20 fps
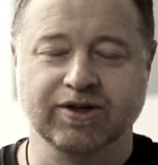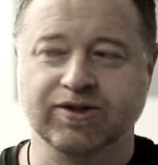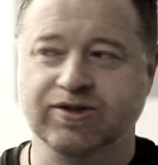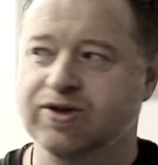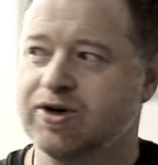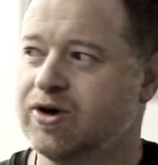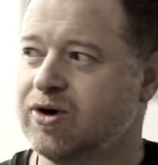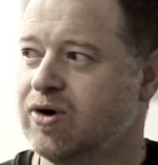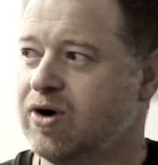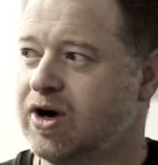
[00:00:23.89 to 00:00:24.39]

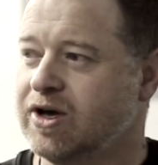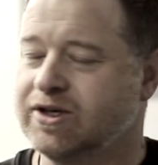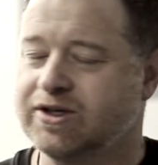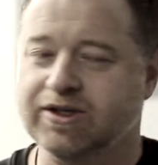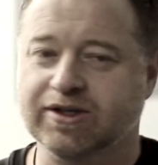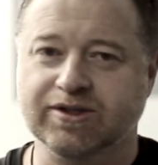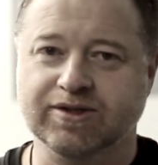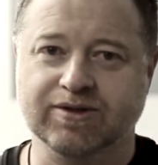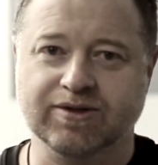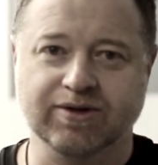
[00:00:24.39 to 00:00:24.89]
So I
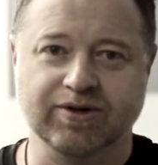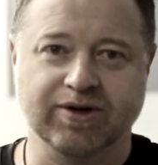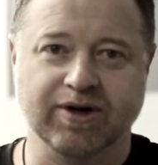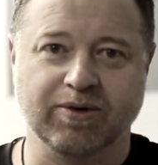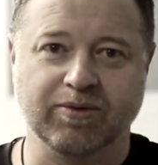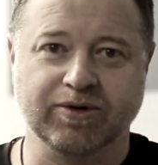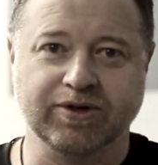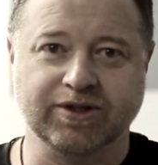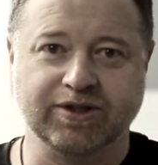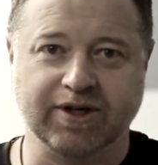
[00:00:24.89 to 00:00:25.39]
just thought
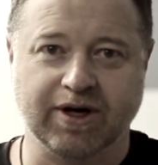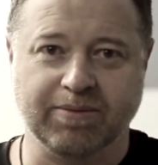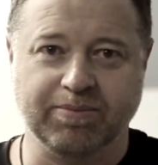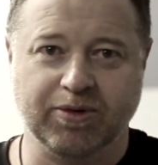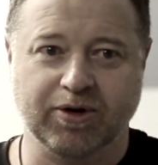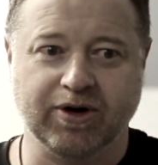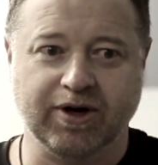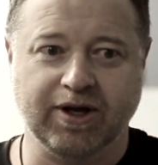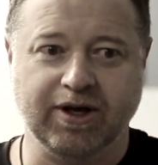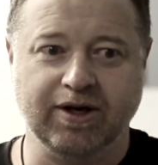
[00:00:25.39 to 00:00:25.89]
I would
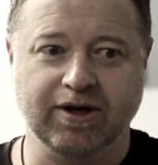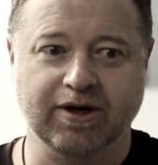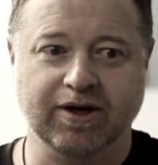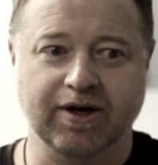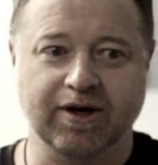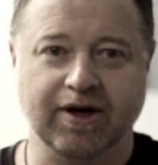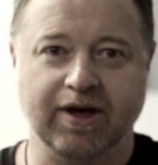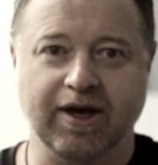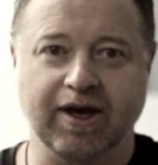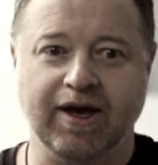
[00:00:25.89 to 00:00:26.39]
jump on
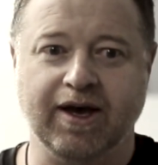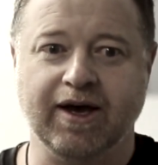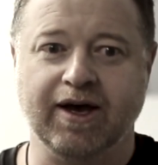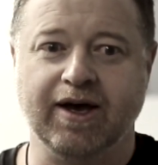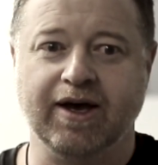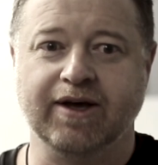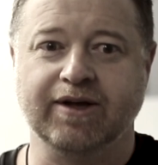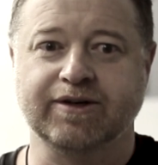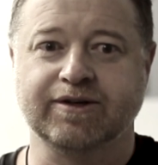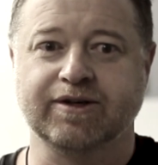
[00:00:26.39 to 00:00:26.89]
here
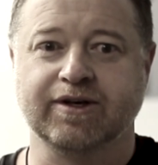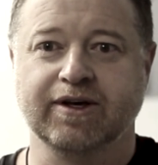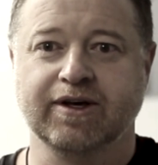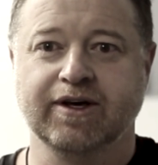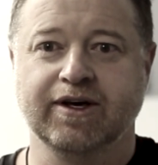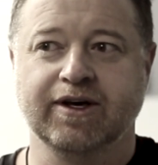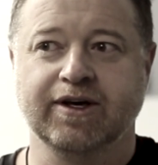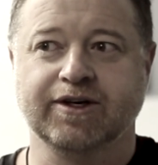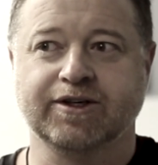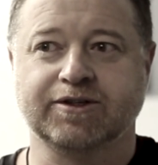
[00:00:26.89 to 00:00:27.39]
and
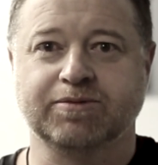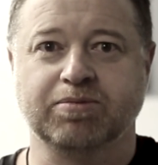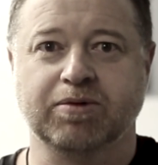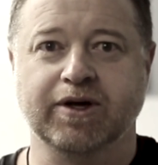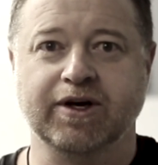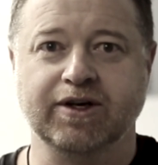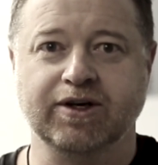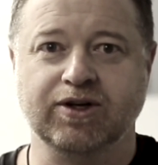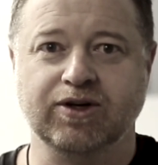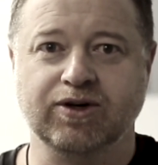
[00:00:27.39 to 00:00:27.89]

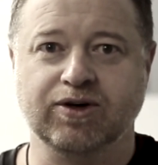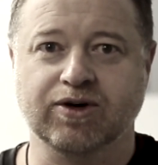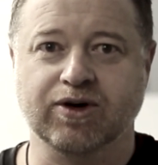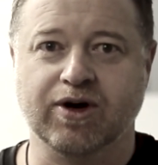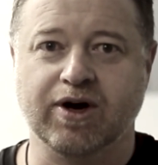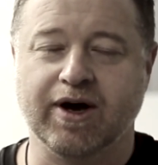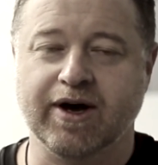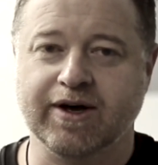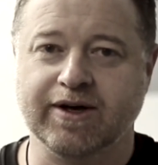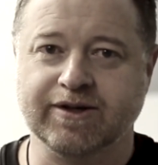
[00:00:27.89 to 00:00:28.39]
explain to you
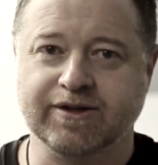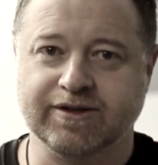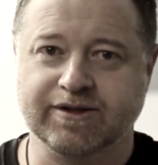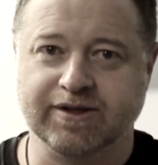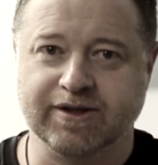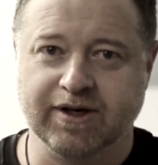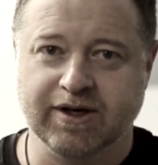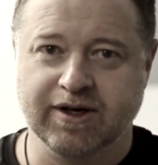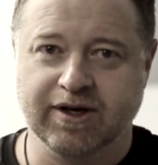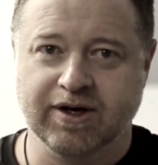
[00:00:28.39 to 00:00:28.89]

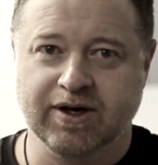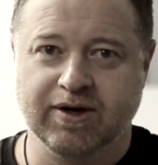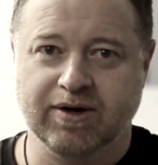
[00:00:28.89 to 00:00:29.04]
guys